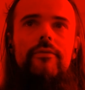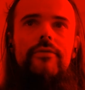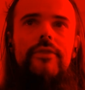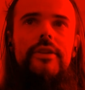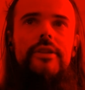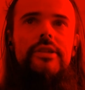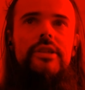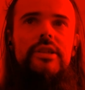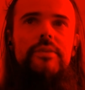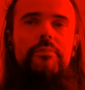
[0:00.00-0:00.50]

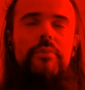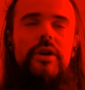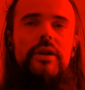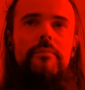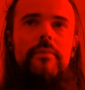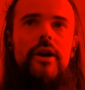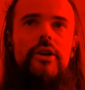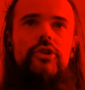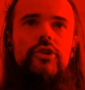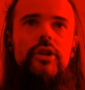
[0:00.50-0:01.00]
This is pretty
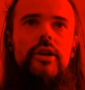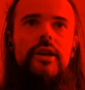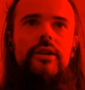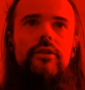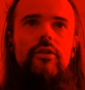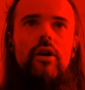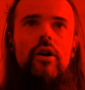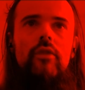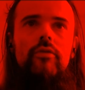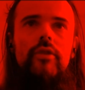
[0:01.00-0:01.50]
much it.
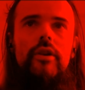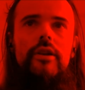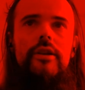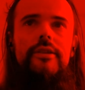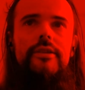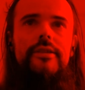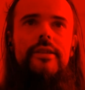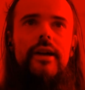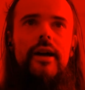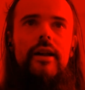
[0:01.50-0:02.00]
All the
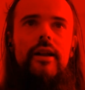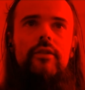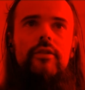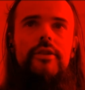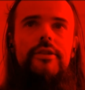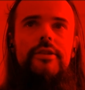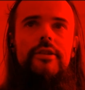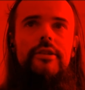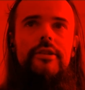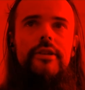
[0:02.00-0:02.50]
links are
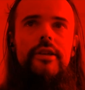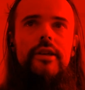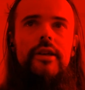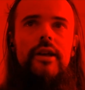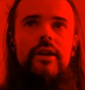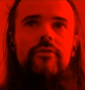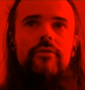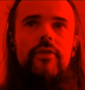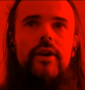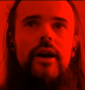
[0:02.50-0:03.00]
listed
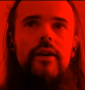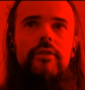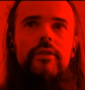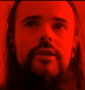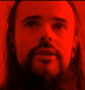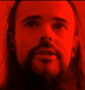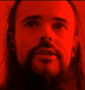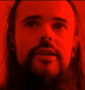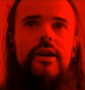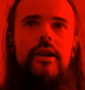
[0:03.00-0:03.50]
here. 5
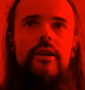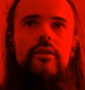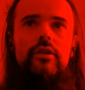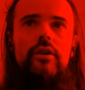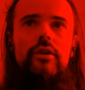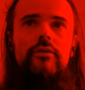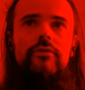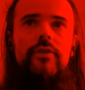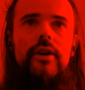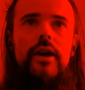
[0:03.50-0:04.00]
links
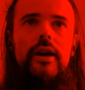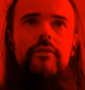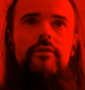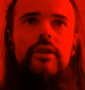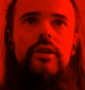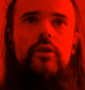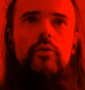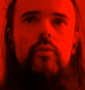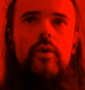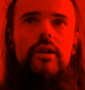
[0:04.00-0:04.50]
Cyclone, 5
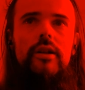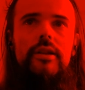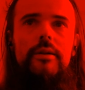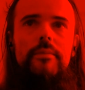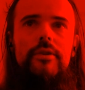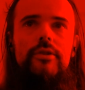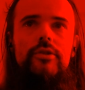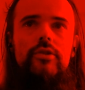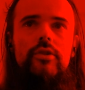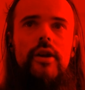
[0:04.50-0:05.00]
links Wild
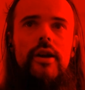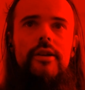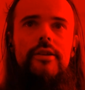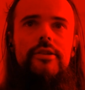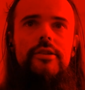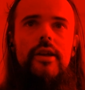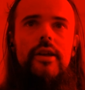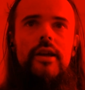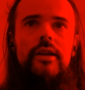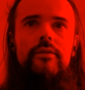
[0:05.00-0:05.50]
Double
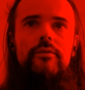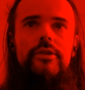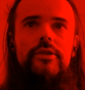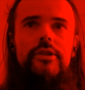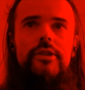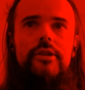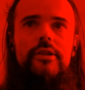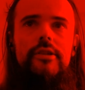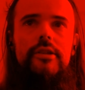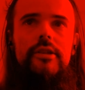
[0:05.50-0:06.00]
Strikes, and
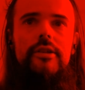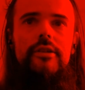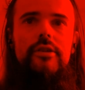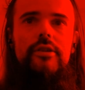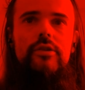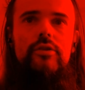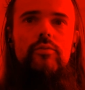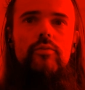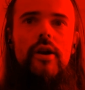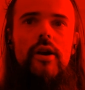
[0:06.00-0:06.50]
6 links
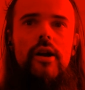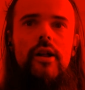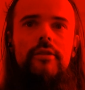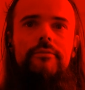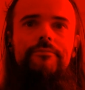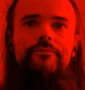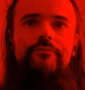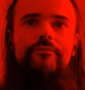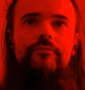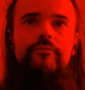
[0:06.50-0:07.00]
as
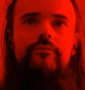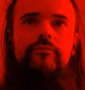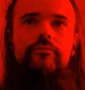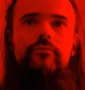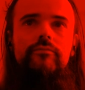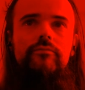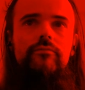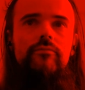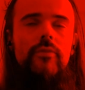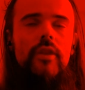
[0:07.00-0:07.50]
well.
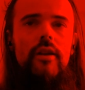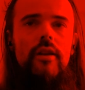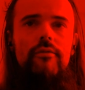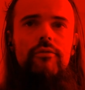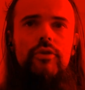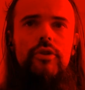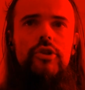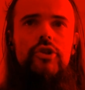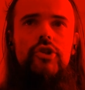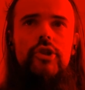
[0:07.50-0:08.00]

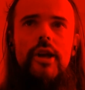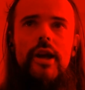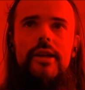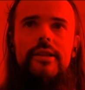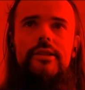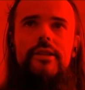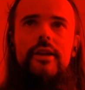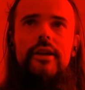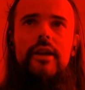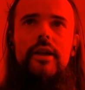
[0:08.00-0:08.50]
For the
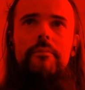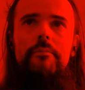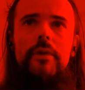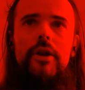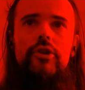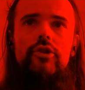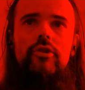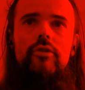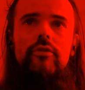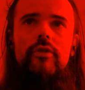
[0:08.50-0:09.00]
chest, like I
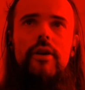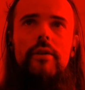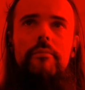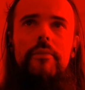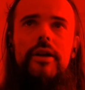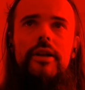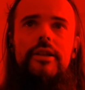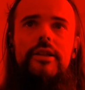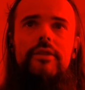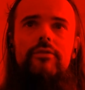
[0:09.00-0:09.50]
mentioned, there are
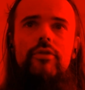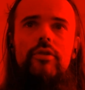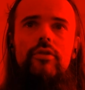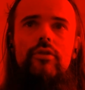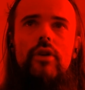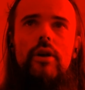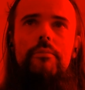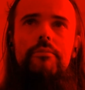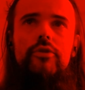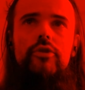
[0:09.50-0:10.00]
many
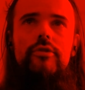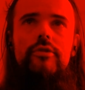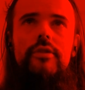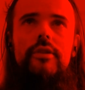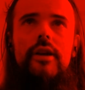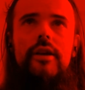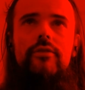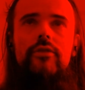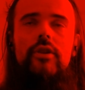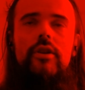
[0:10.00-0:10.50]
different options
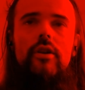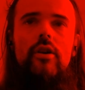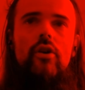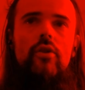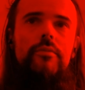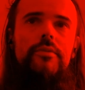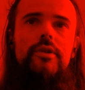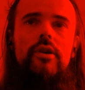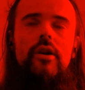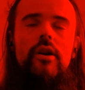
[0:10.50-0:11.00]
like the
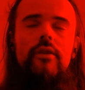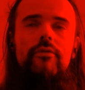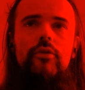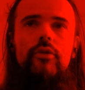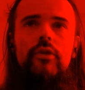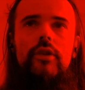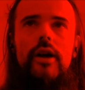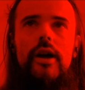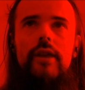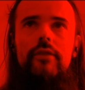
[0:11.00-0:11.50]
Calm's Heart
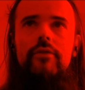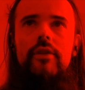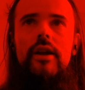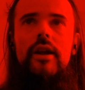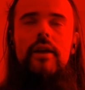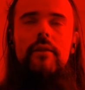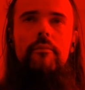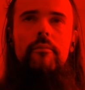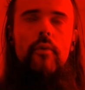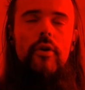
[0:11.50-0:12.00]
for life,
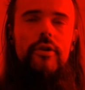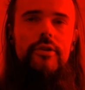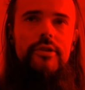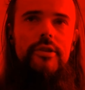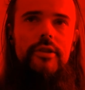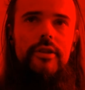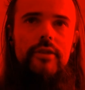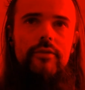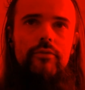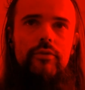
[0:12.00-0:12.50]

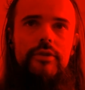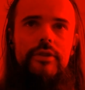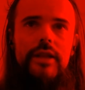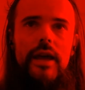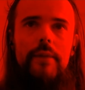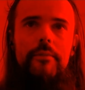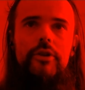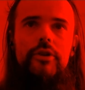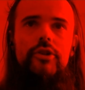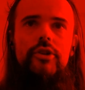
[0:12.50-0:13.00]
Bronze Leader for
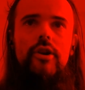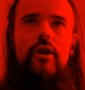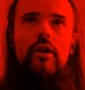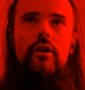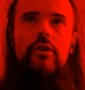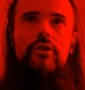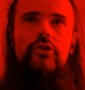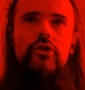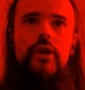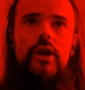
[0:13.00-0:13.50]
damage,
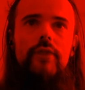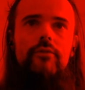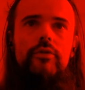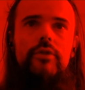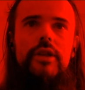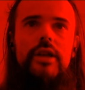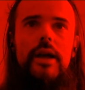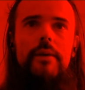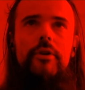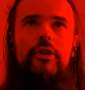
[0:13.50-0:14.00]
Carcass Jack for
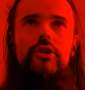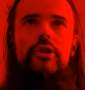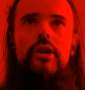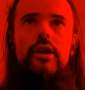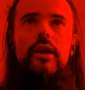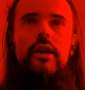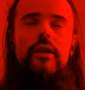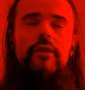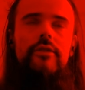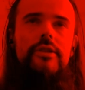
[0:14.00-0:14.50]
damage.
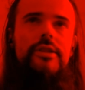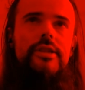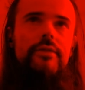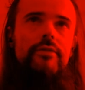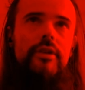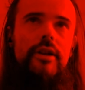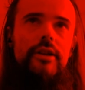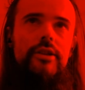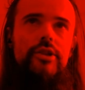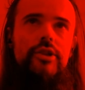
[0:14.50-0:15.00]
There's
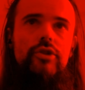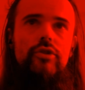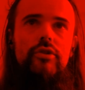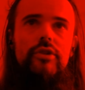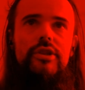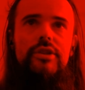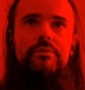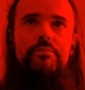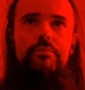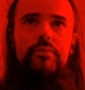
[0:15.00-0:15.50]
even a
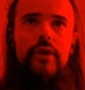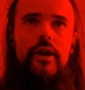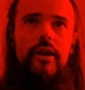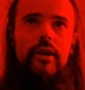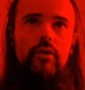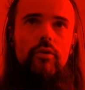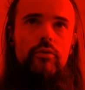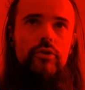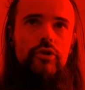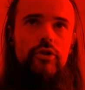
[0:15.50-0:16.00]
Series
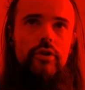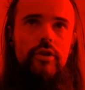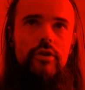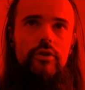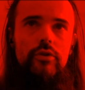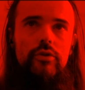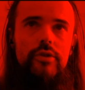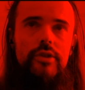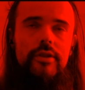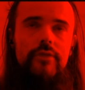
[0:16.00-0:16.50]
Splendor which you
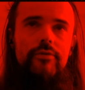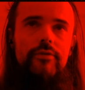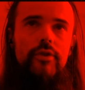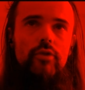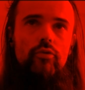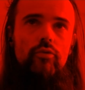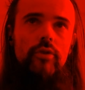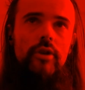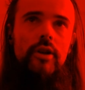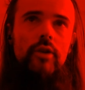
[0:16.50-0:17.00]
can use if you
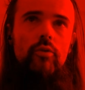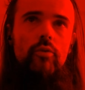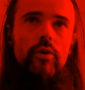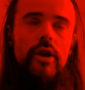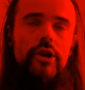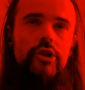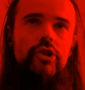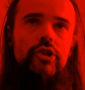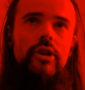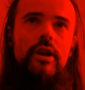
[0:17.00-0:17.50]
really
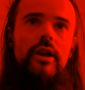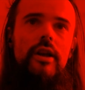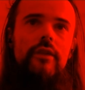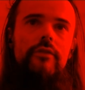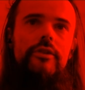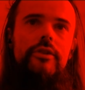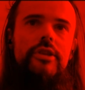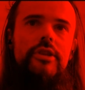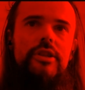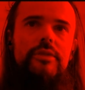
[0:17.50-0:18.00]
wish.
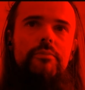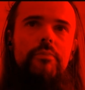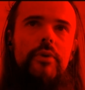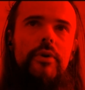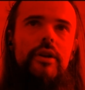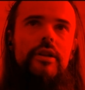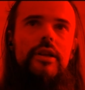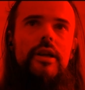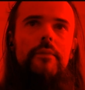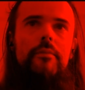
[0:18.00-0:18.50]
This is
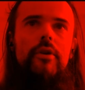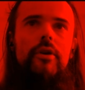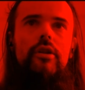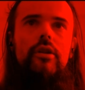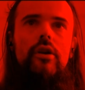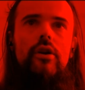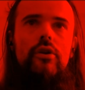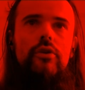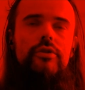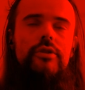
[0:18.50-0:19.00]
pretty damn
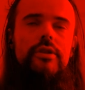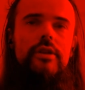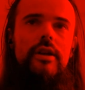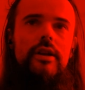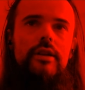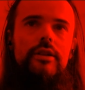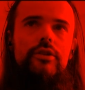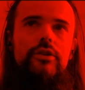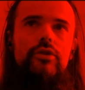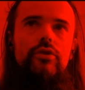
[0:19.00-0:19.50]
close
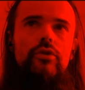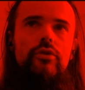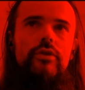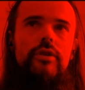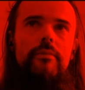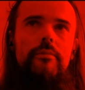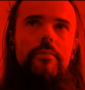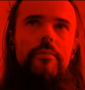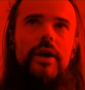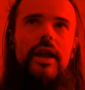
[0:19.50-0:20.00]
to
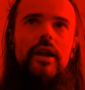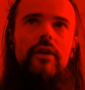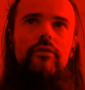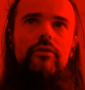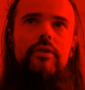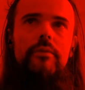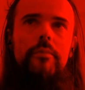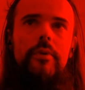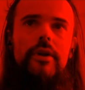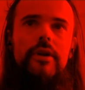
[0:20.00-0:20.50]
the Belly
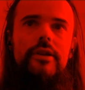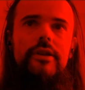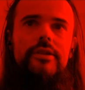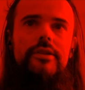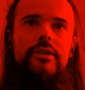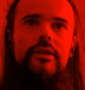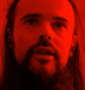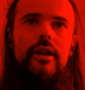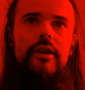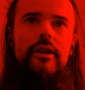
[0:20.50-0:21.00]
of the
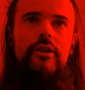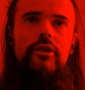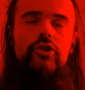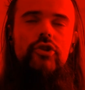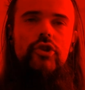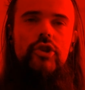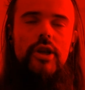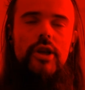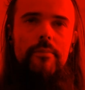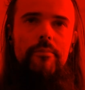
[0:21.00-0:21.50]
Beast, like a
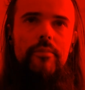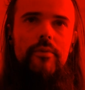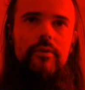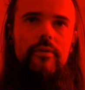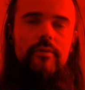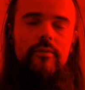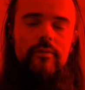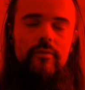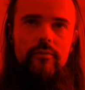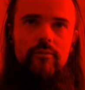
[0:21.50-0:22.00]
cheap
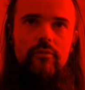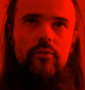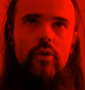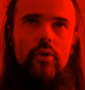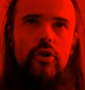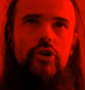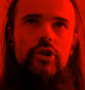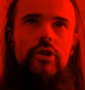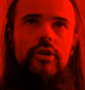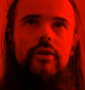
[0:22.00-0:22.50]

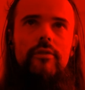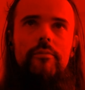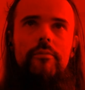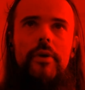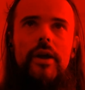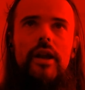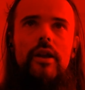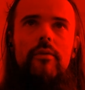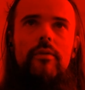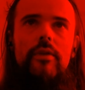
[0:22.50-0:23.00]
version of
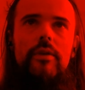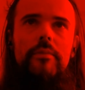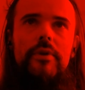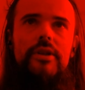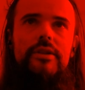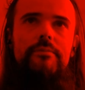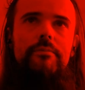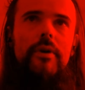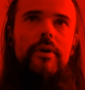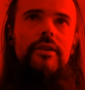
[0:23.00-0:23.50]
Belly of the
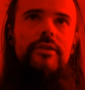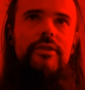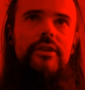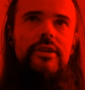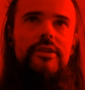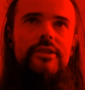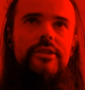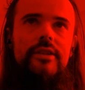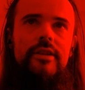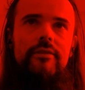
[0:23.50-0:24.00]
Beast, but
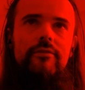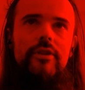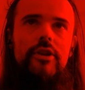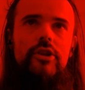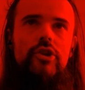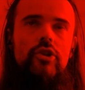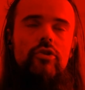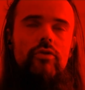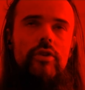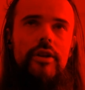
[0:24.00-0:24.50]
it's an
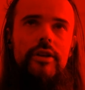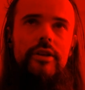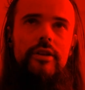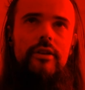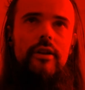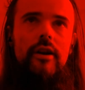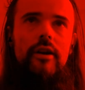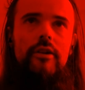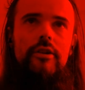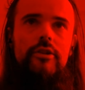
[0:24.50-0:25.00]
evasion
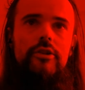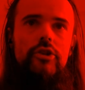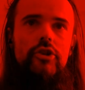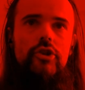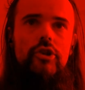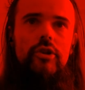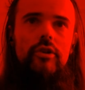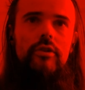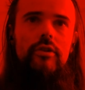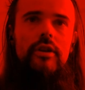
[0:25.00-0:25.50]
rating, energy
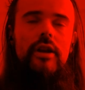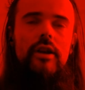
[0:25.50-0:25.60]
shield,